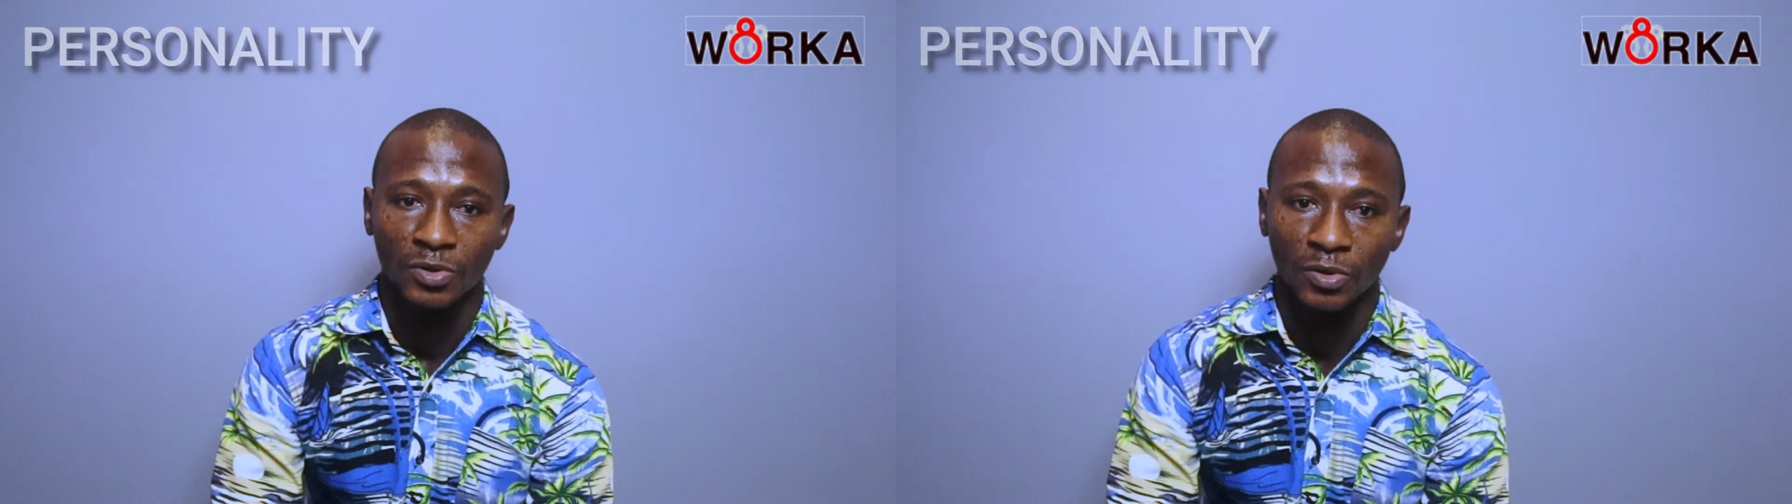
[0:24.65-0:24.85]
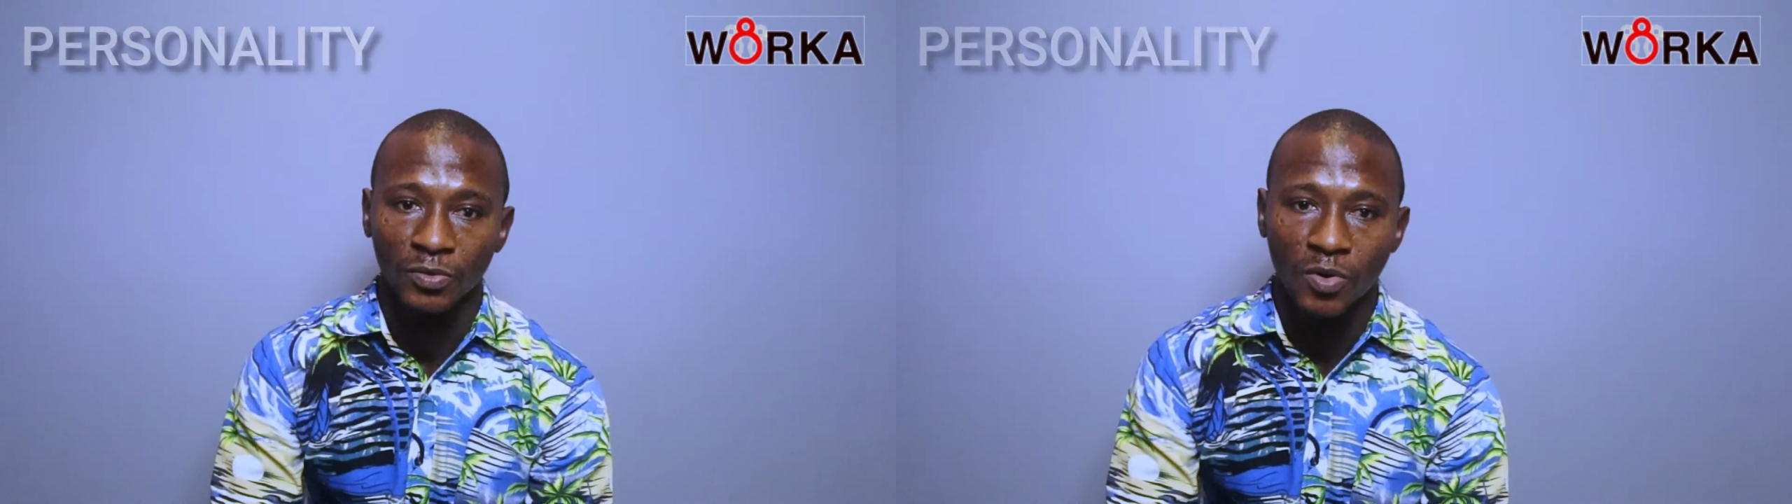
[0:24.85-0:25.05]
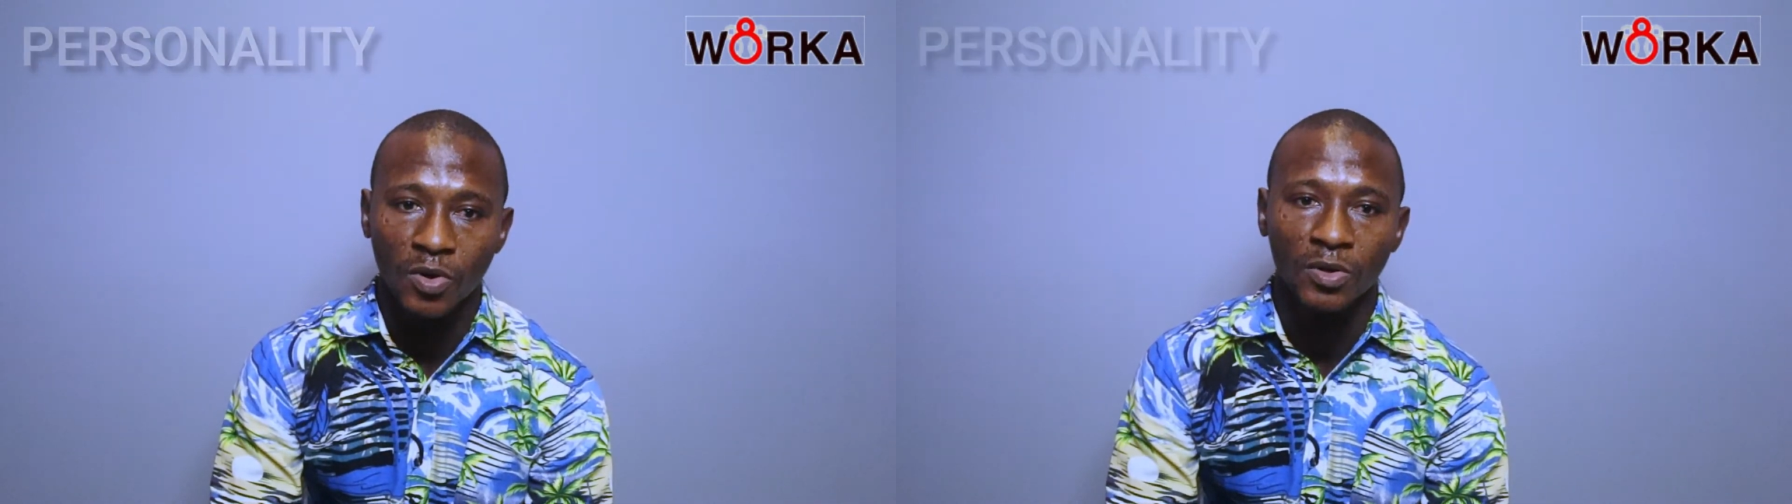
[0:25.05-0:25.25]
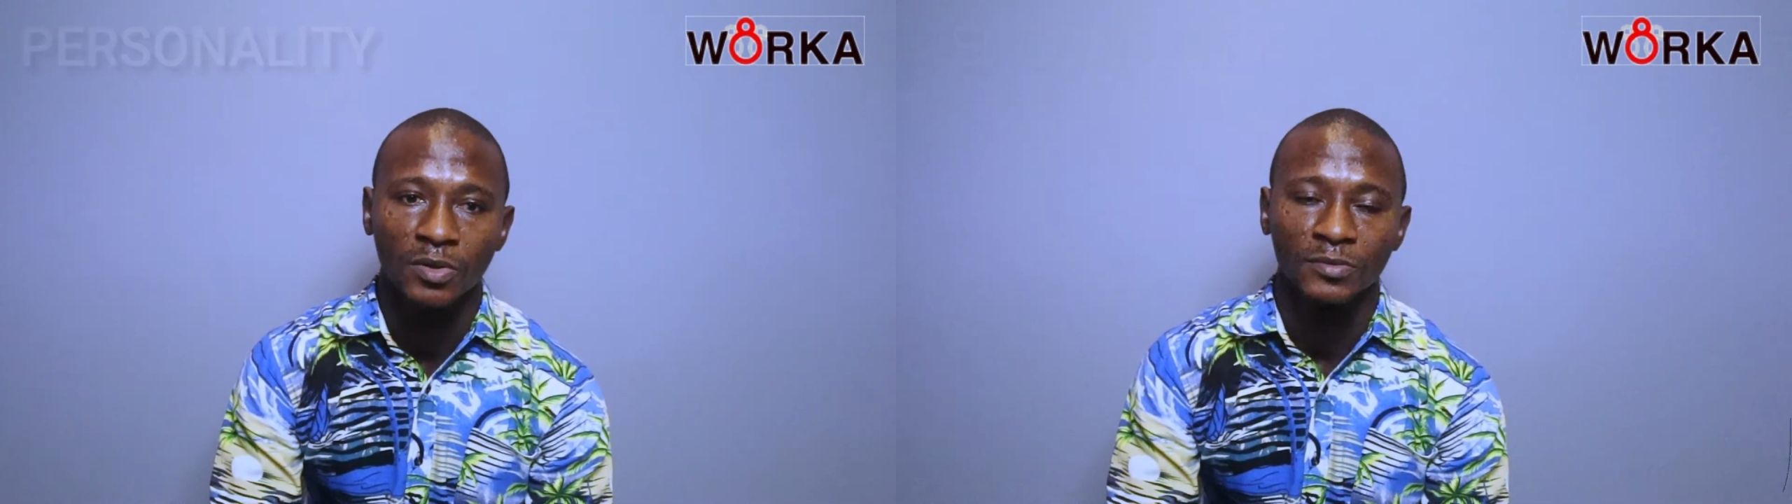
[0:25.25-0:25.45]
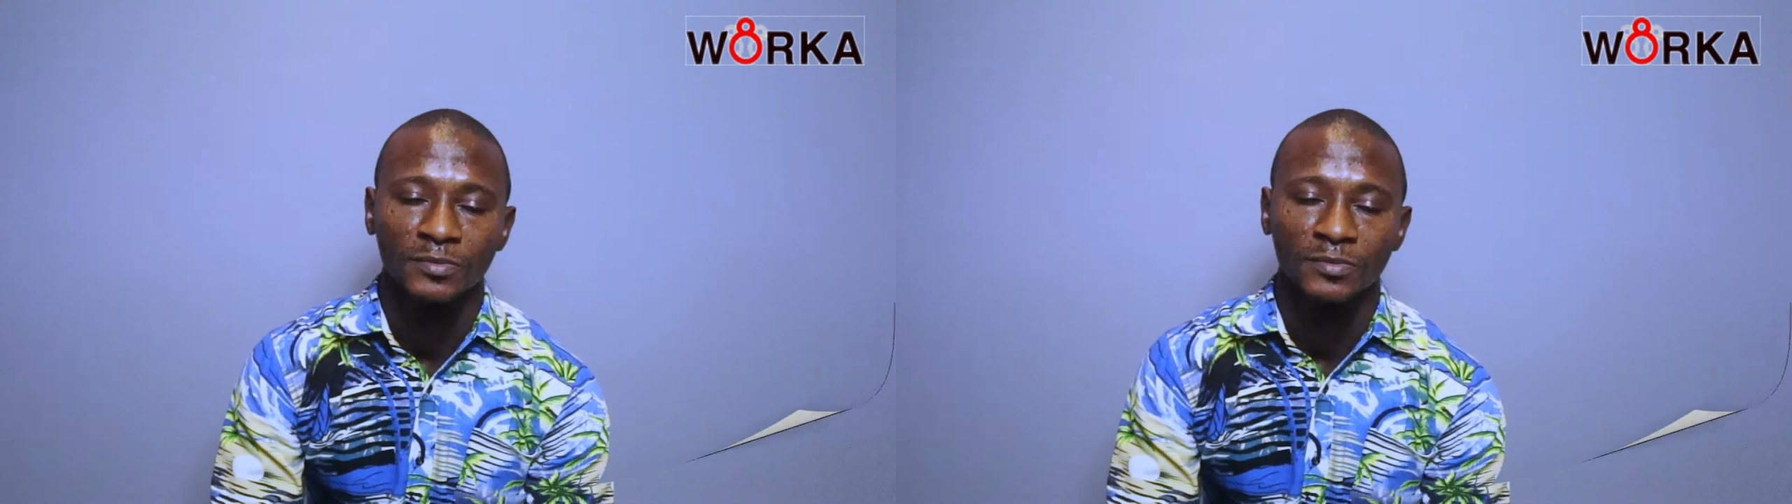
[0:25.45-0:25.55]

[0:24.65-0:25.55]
on work.